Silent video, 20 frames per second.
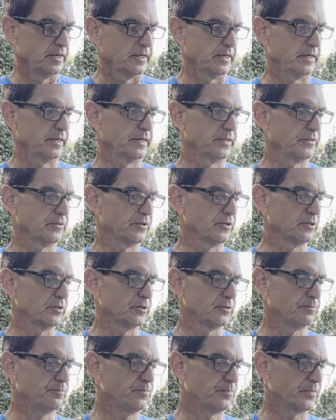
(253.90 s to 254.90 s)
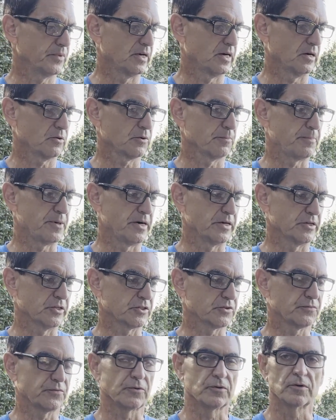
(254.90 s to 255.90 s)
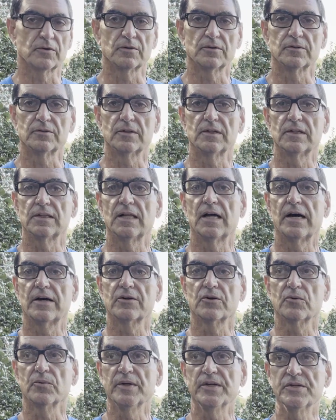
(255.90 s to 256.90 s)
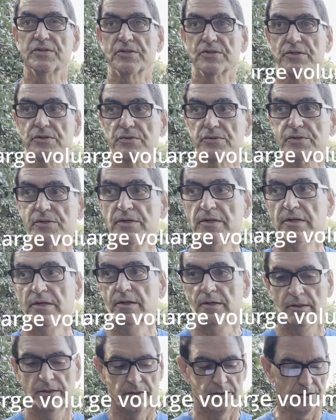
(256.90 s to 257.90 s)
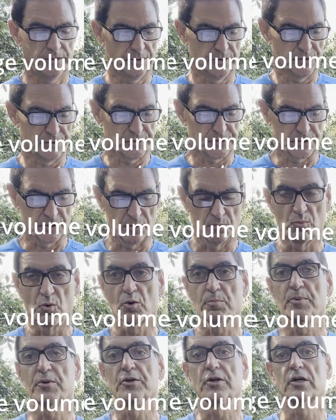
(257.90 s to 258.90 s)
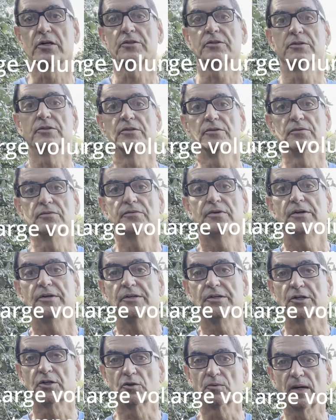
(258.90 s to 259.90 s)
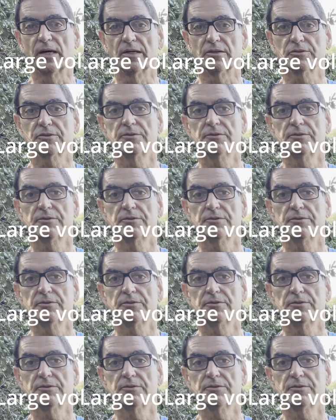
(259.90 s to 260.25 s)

And the aquaponics, for a lot of reasons, is more productive year-round.